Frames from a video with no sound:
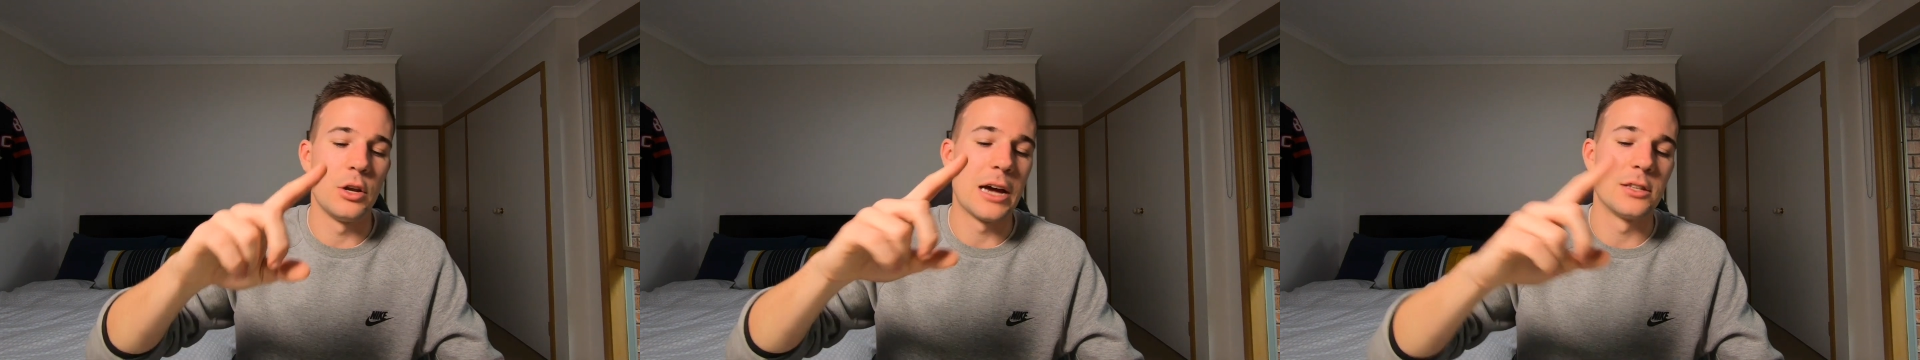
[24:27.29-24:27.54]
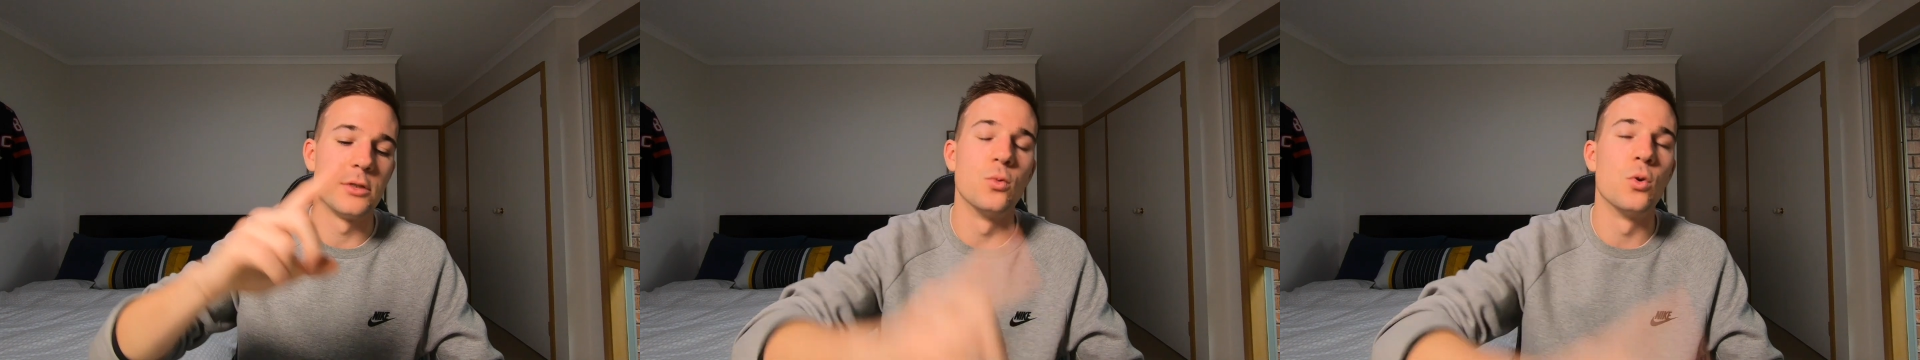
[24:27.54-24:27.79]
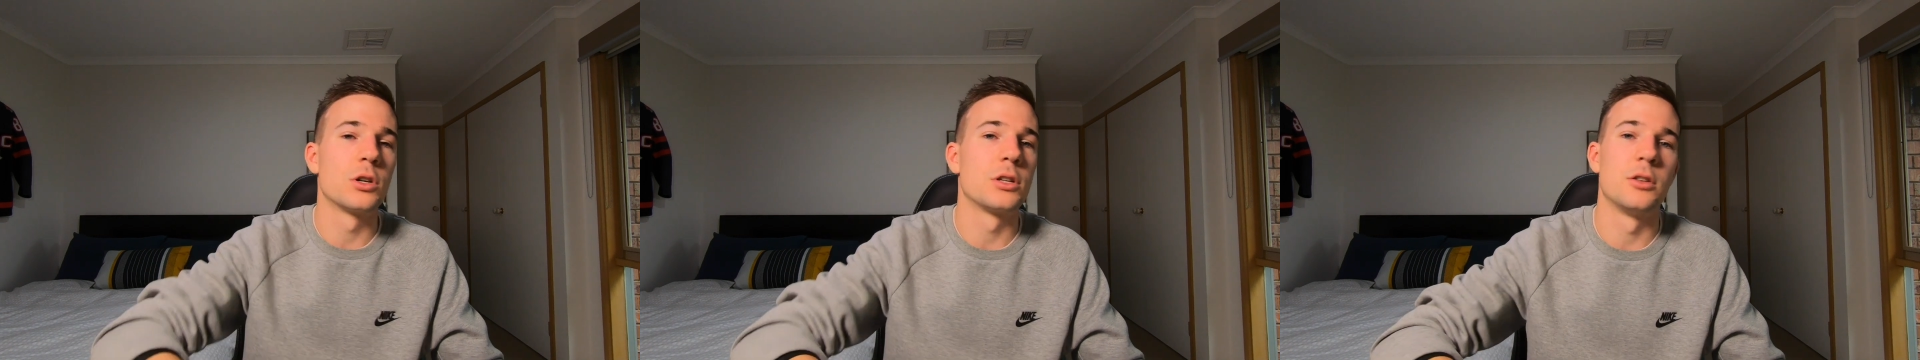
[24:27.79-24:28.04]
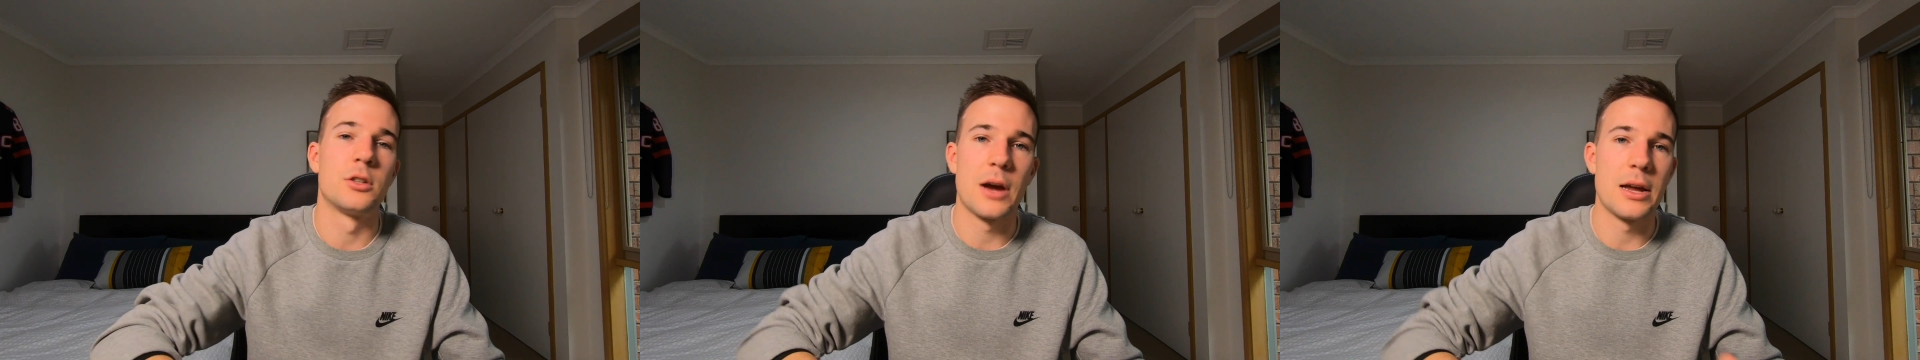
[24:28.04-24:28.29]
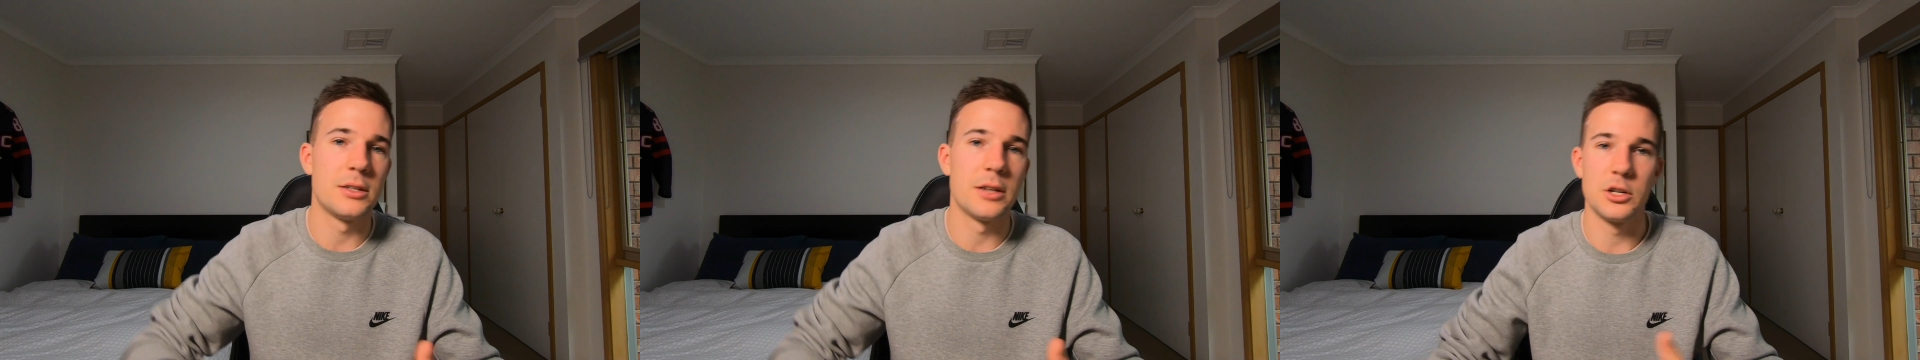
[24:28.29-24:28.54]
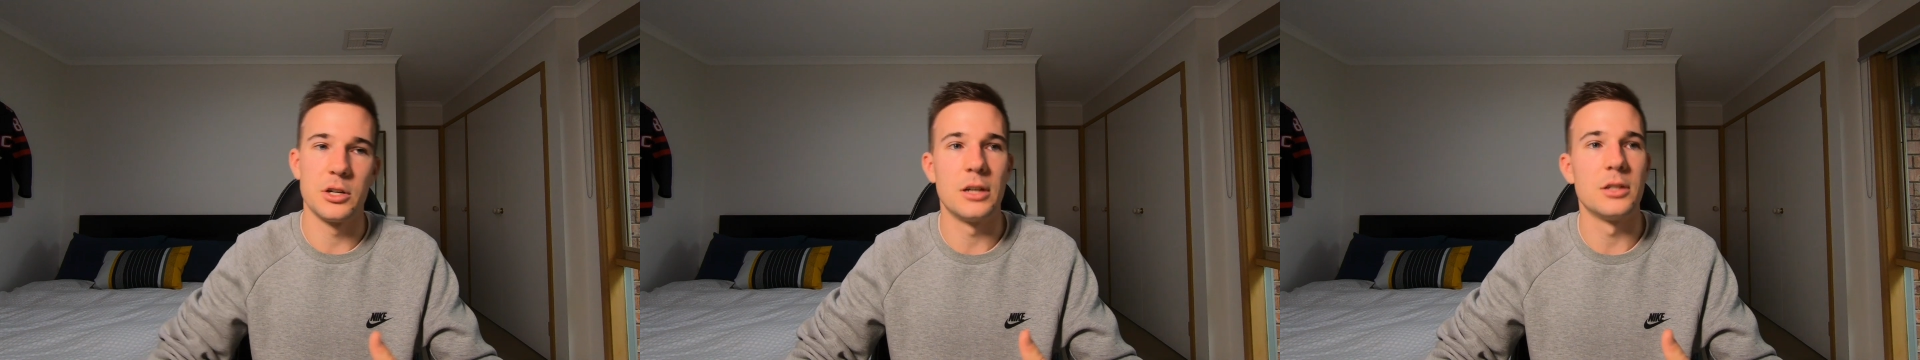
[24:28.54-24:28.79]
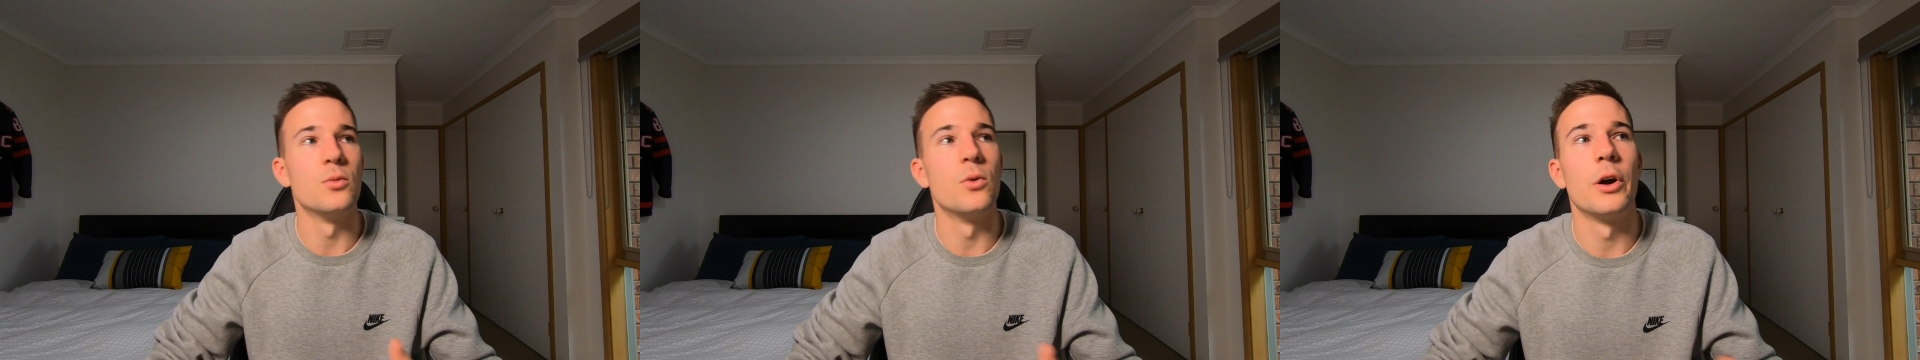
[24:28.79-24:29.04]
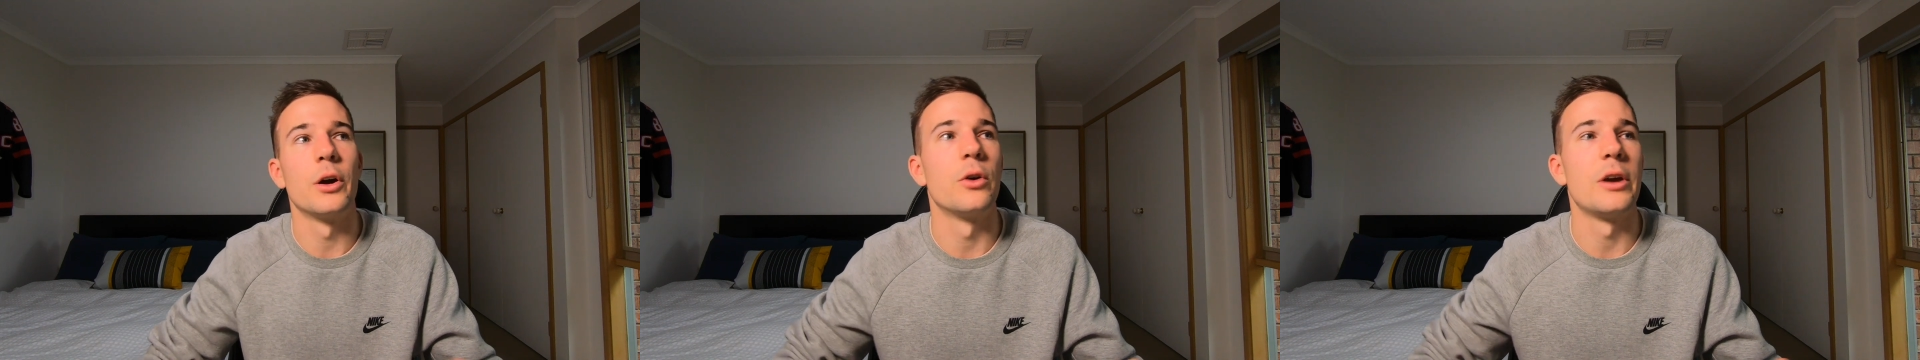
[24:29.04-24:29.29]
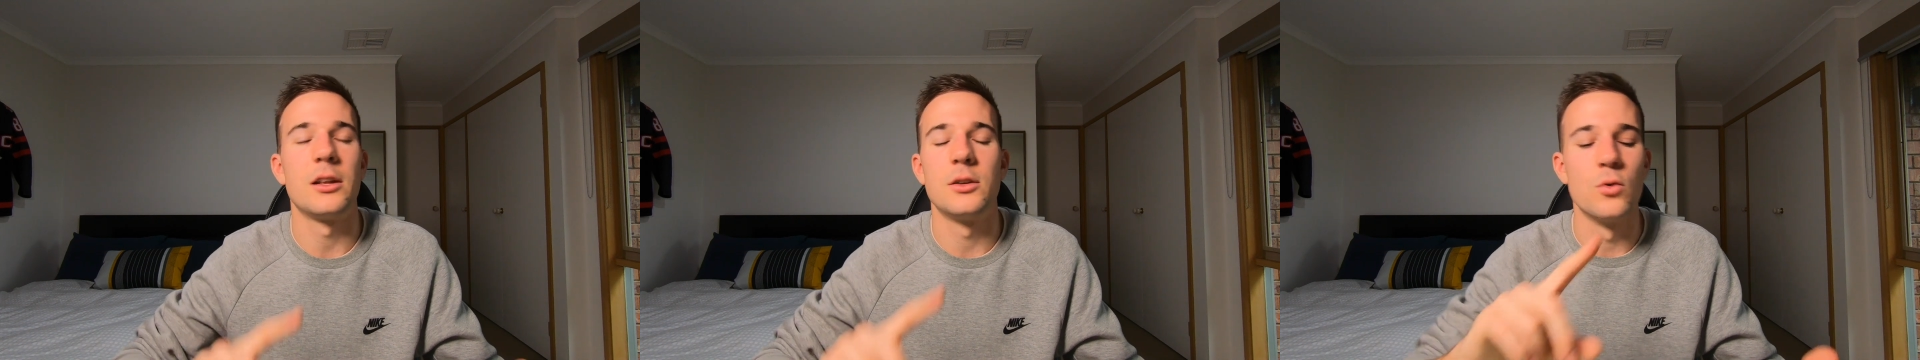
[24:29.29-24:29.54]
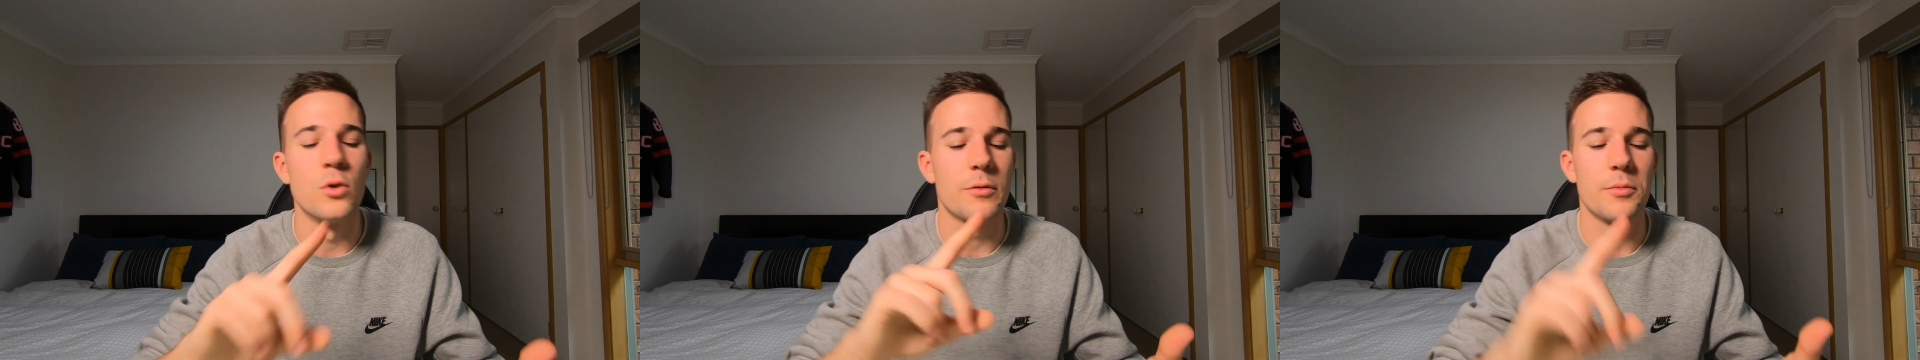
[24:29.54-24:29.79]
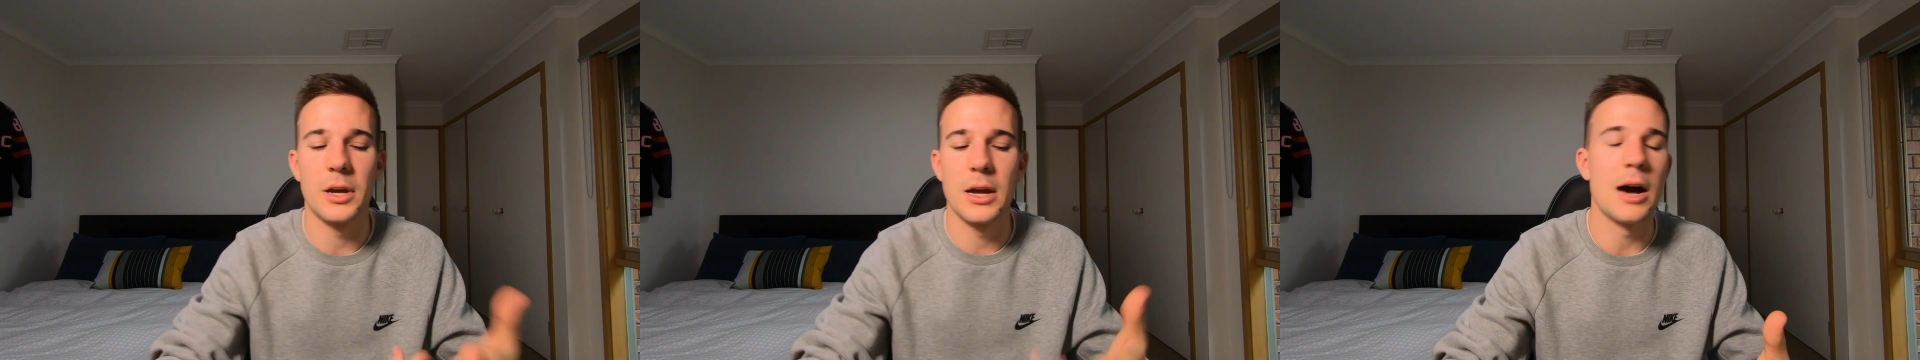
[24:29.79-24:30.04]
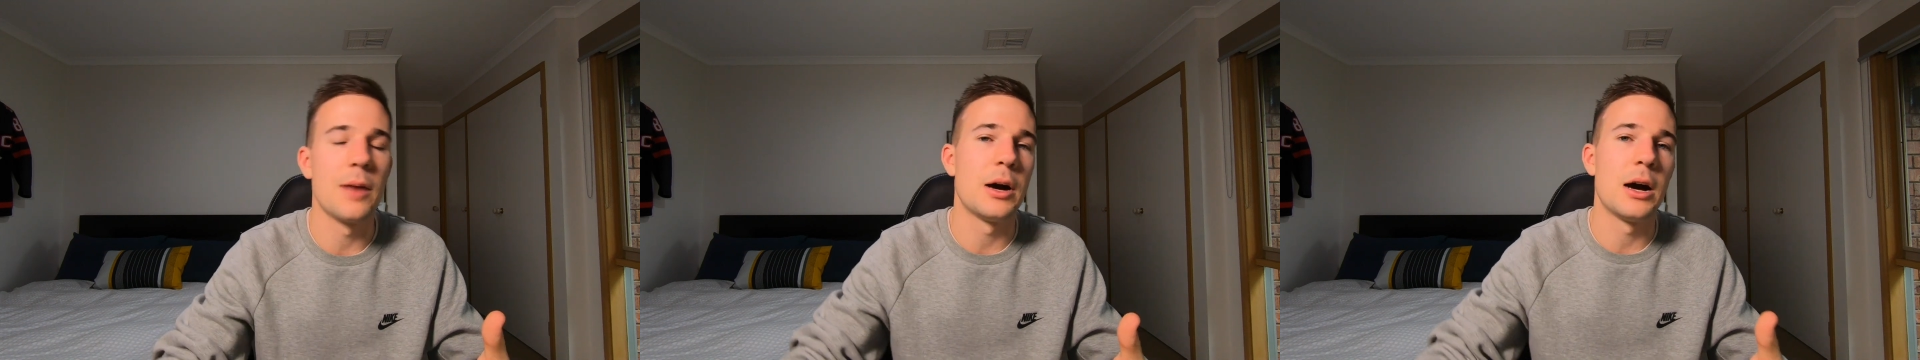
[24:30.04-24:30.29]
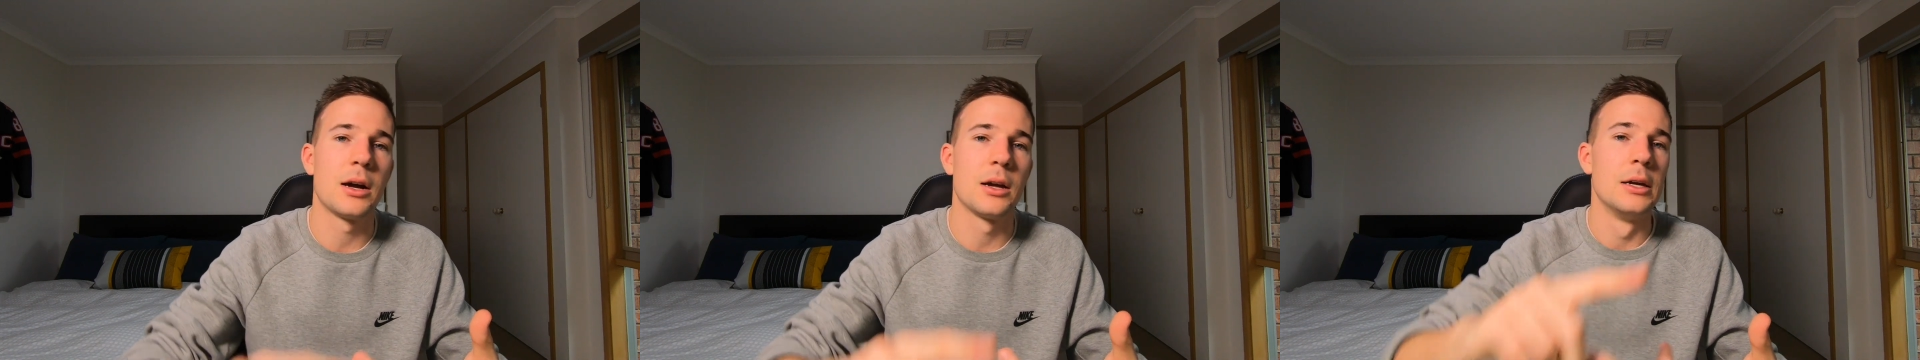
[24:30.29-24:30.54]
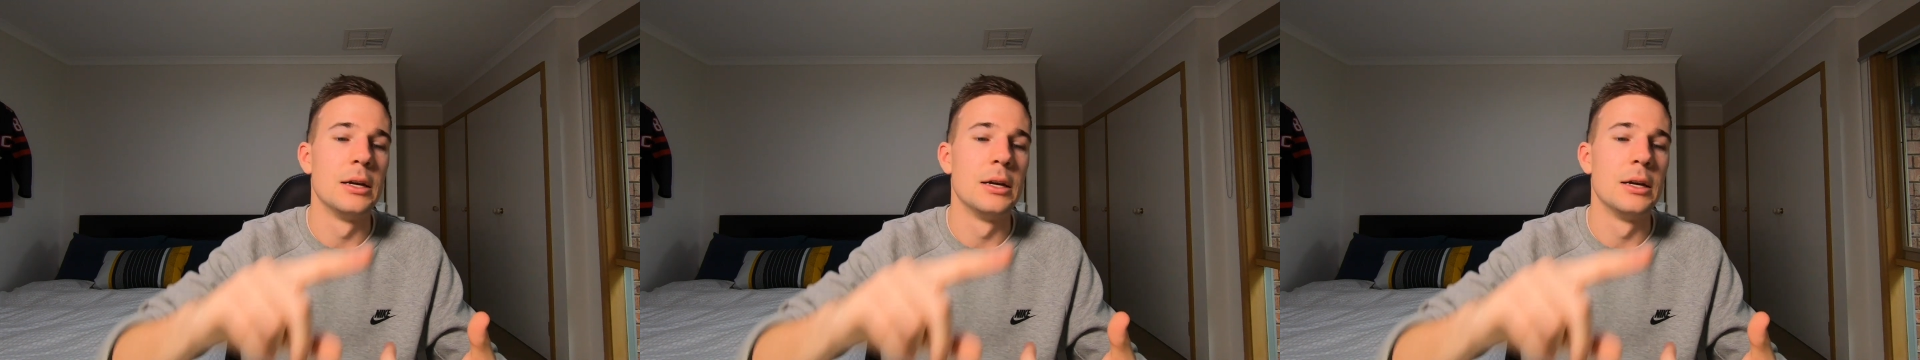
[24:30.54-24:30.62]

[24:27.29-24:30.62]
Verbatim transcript: you had to walk to the train station to get to work, or you had to walk from the car park